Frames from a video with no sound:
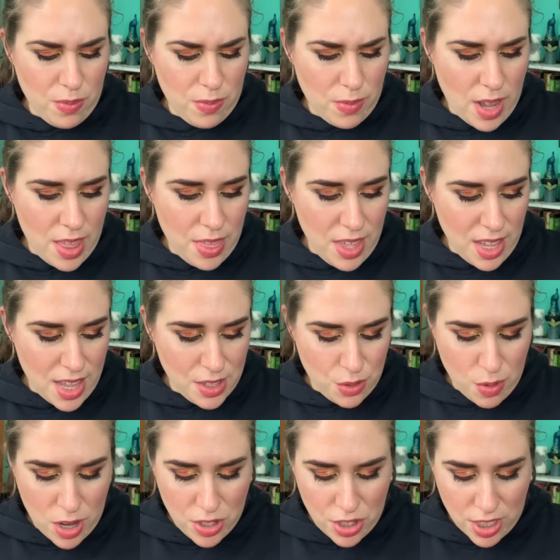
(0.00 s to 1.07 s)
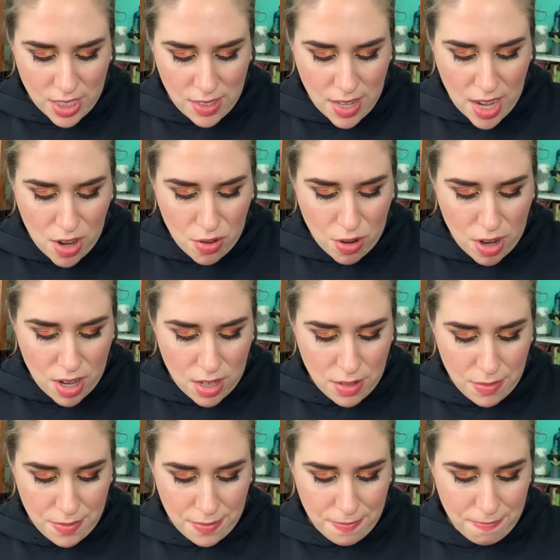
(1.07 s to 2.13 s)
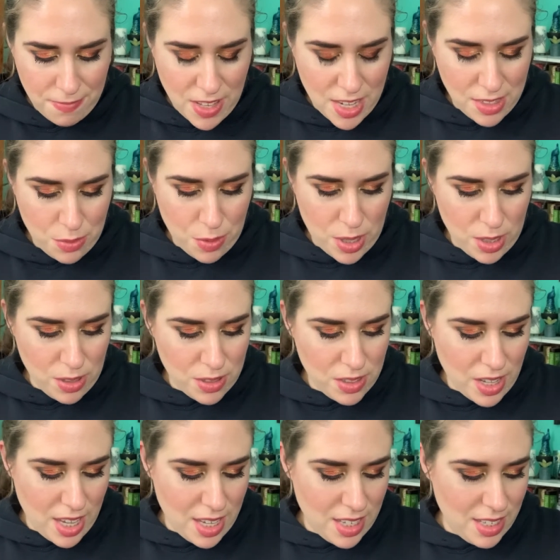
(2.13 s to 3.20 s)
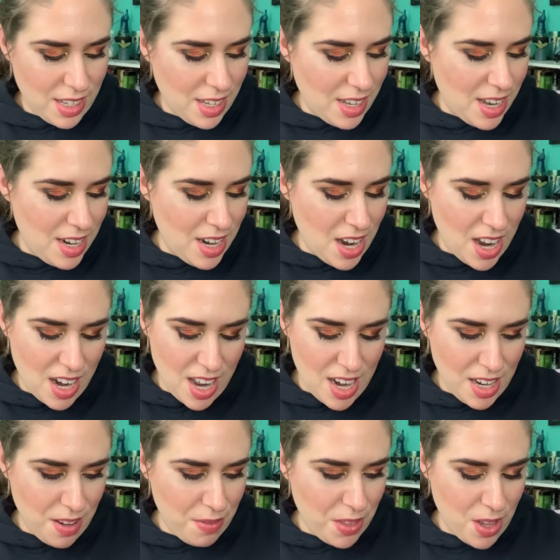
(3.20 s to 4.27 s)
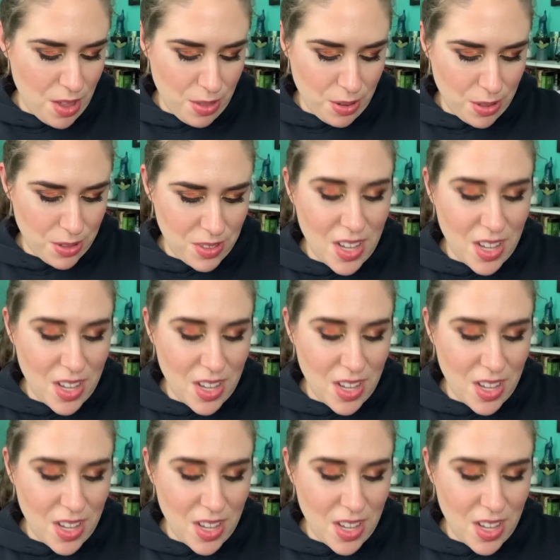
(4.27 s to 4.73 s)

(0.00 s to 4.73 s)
I think I swatched Cassandra. That's what it looks like, and not any of the others.